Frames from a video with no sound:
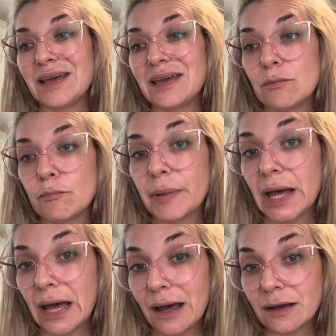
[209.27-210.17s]

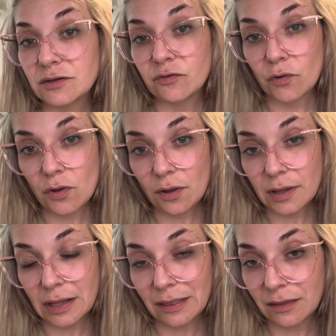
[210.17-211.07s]

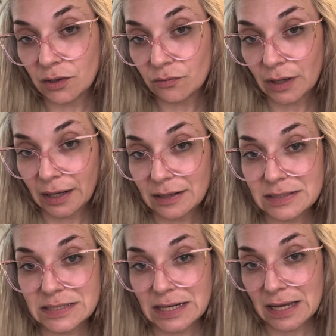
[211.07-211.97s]
impactful in the United
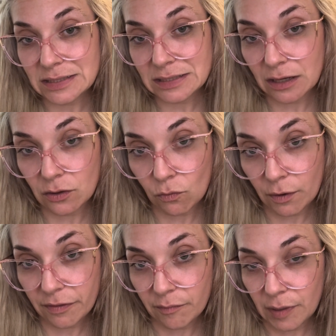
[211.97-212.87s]
States and
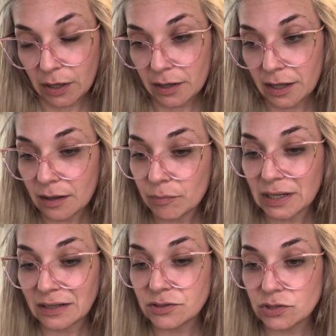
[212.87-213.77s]
North America, but
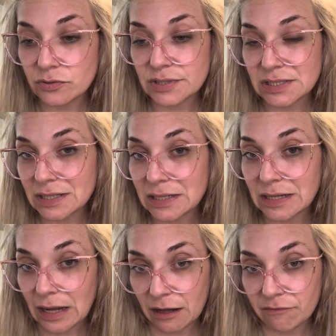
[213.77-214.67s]
I do see it
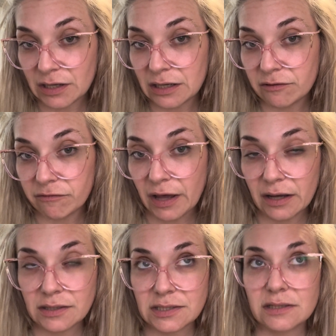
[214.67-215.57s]
having an
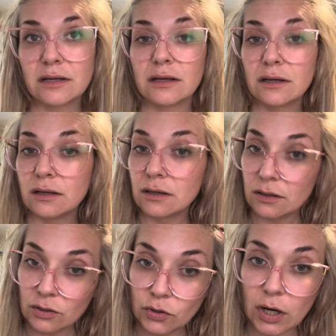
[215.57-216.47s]
effect
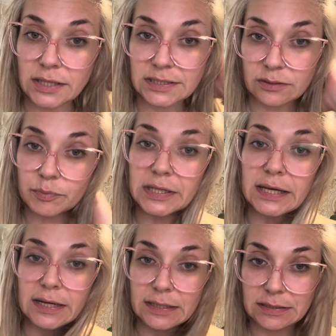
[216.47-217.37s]
across the
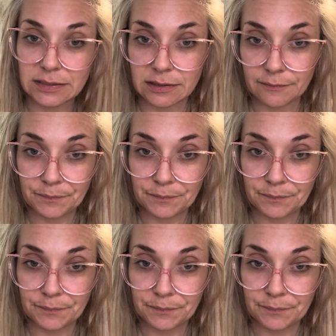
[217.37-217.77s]
planet.